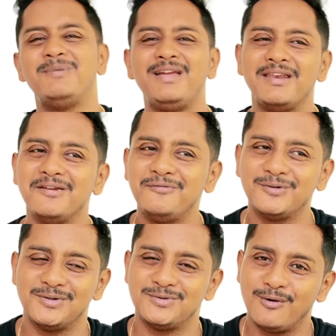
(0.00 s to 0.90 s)
be enough
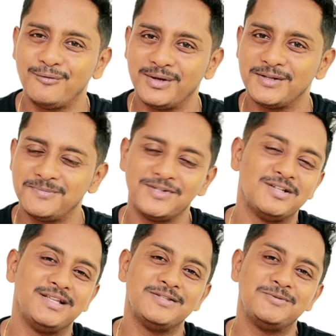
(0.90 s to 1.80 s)
for the software
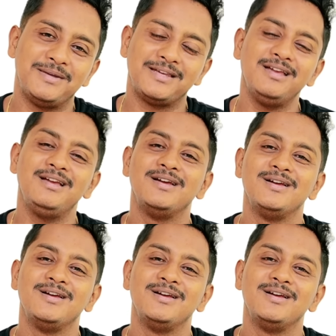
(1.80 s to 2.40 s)
especially in speaking